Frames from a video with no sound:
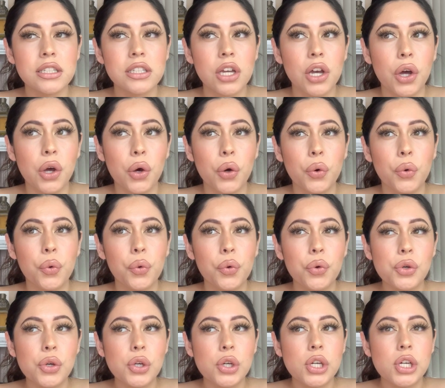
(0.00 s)
So
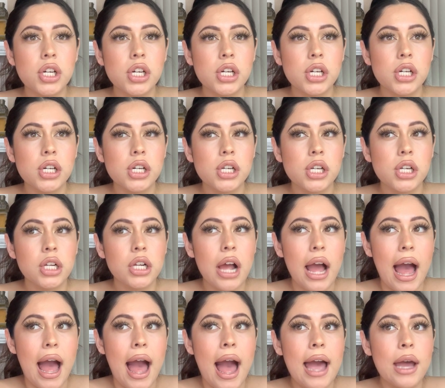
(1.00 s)

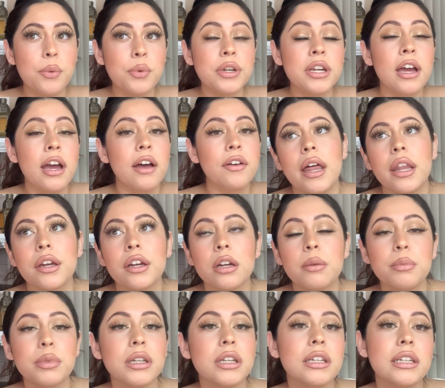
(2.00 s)
I would have let her
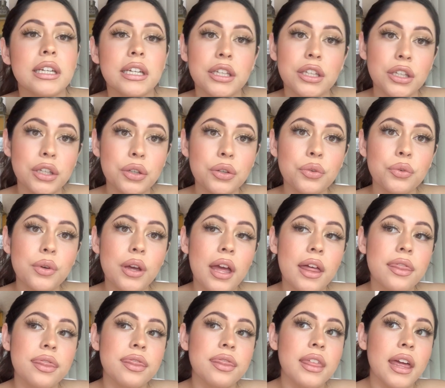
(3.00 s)
be in NICU
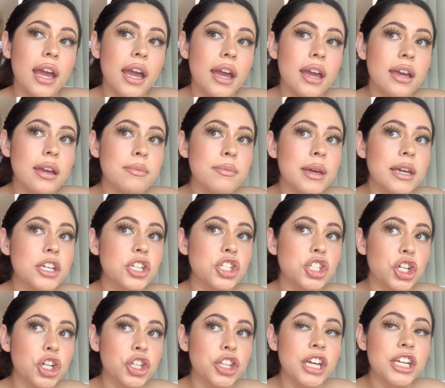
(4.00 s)
and they make
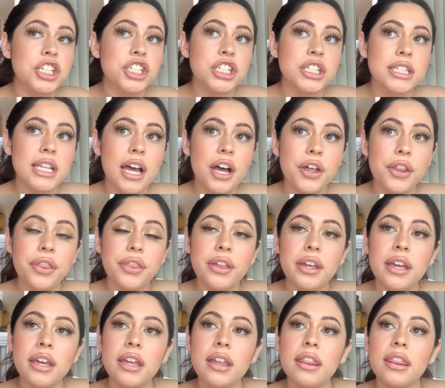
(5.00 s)
sure that she's
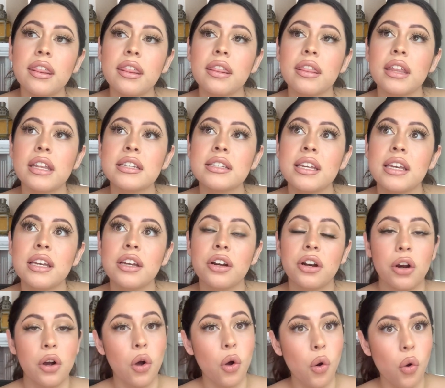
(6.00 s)
healthy, then take her
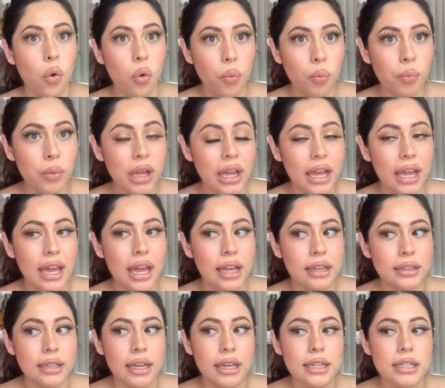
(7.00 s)
home, and
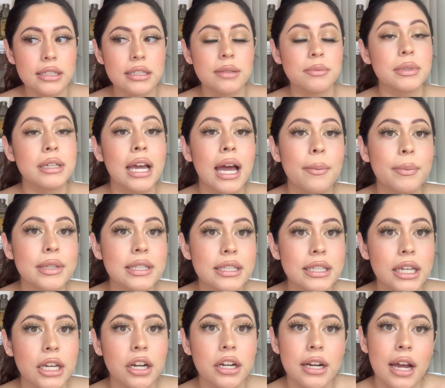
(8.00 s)
like something happens
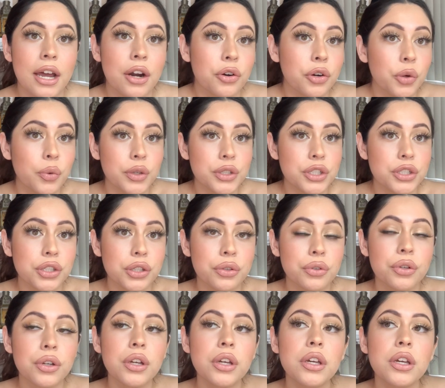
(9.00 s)
here and I don't know what to do,
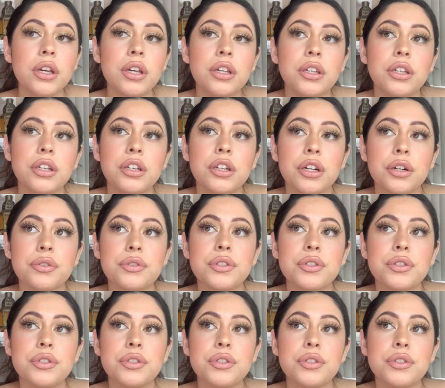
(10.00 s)
you know.